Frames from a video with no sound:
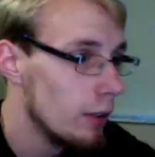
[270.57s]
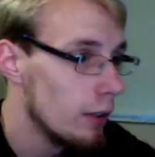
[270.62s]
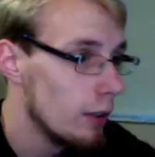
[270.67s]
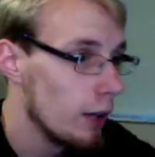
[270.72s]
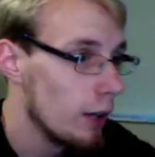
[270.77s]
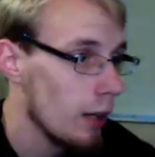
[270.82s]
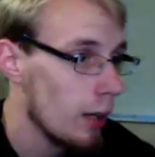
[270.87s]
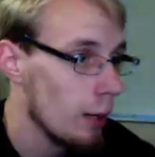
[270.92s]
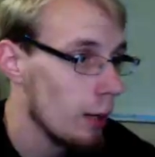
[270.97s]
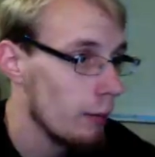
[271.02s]

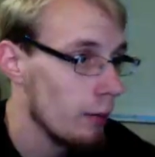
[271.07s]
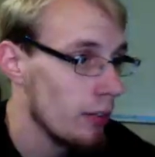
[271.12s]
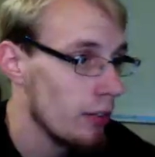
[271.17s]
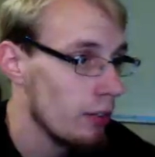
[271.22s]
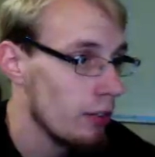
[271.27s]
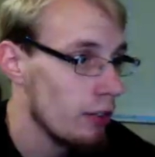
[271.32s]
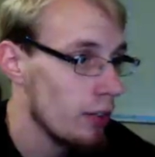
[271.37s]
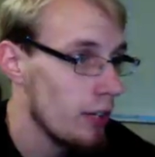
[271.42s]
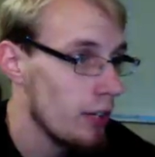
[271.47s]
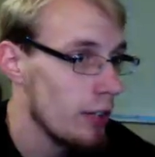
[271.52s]
And
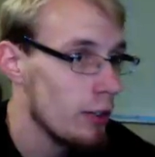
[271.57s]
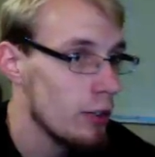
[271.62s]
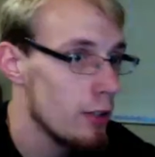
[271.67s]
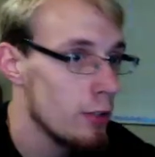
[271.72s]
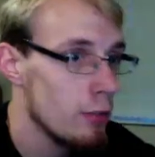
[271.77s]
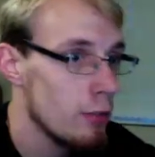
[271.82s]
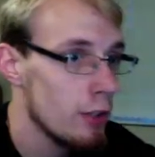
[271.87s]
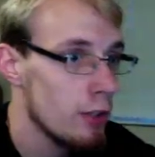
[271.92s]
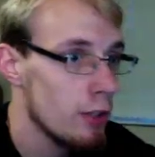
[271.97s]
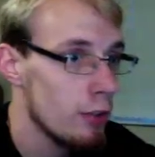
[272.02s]
shaded
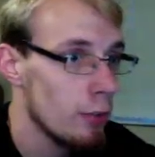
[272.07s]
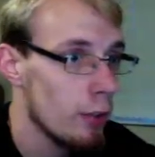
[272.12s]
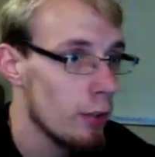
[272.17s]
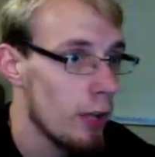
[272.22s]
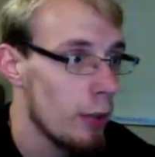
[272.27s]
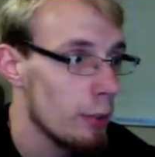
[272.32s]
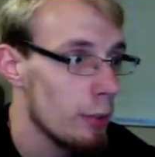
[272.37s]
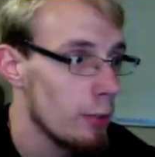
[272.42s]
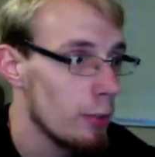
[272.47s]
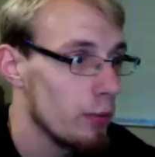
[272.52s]
UVs will
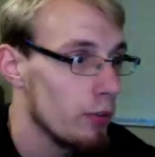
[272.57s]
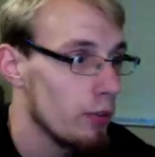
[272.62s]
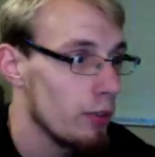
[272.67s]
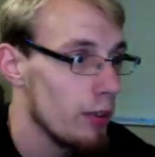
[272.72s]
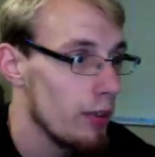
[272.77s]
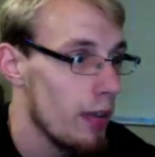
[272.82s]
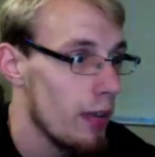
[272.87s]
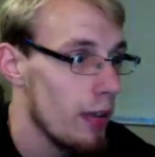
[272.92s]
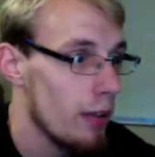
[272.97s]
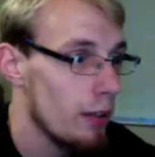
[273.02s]
help you see
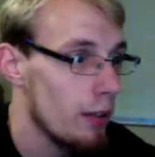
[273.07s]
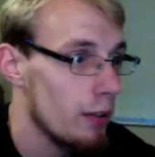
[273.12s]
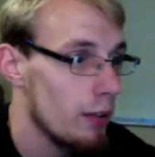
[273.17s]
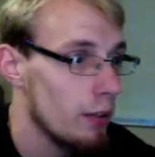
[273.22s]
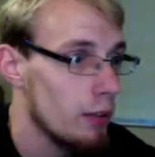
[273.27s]
that.